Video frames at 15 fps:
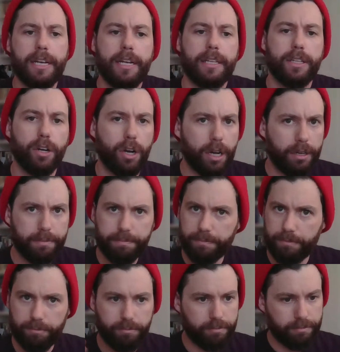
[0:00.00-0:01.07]
They're all
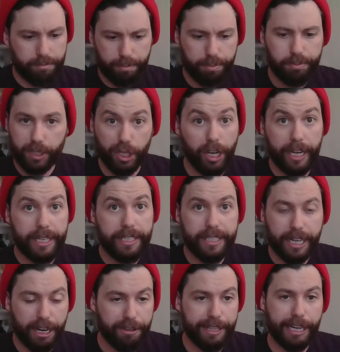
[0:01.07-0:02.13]
good,
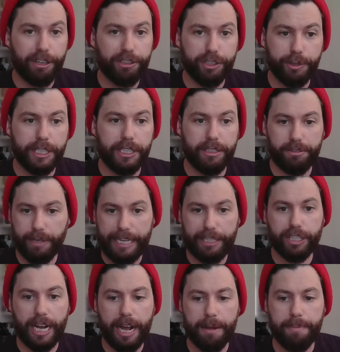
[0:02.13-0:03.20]
they all do a great
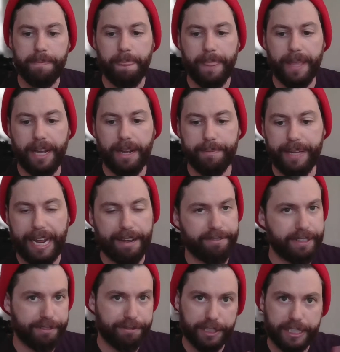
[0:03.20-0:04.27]
job. They have
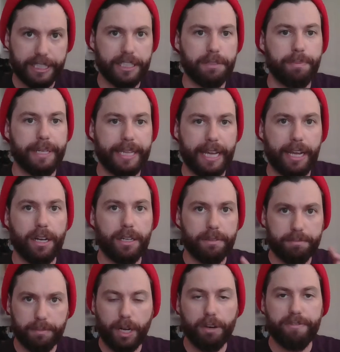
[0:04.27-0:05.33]
differences, but they
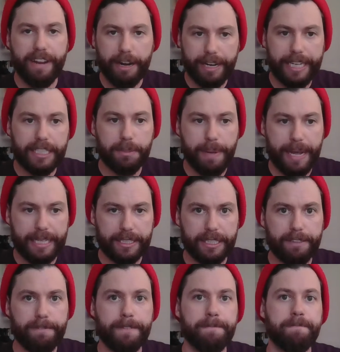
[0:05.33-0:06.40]
all are very
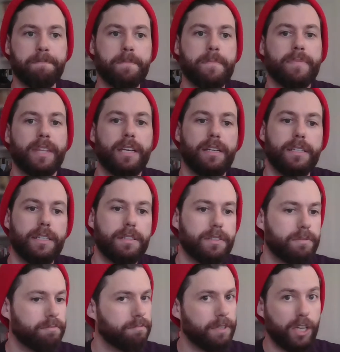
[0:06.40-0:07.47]
expensive.
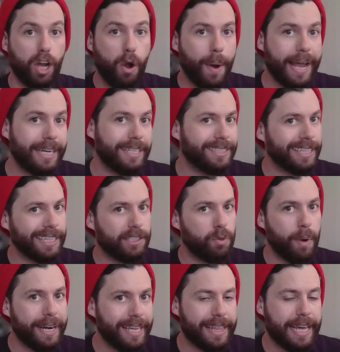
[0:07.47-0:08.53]
Low end is like
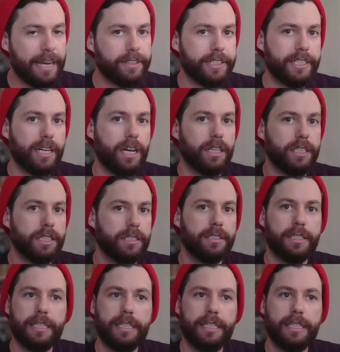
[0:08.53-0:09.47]
$20,000.